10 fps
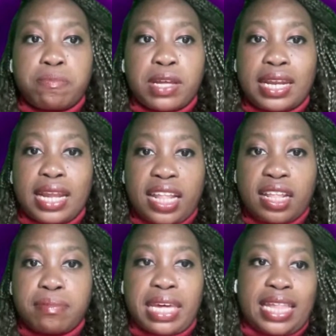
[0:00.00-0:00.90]
an
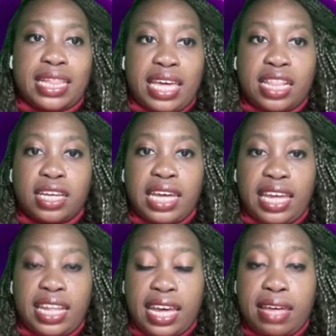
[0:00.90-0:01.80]
element in
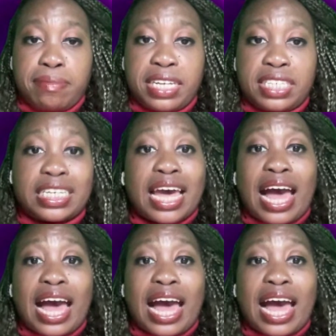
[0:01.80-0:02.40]
the image,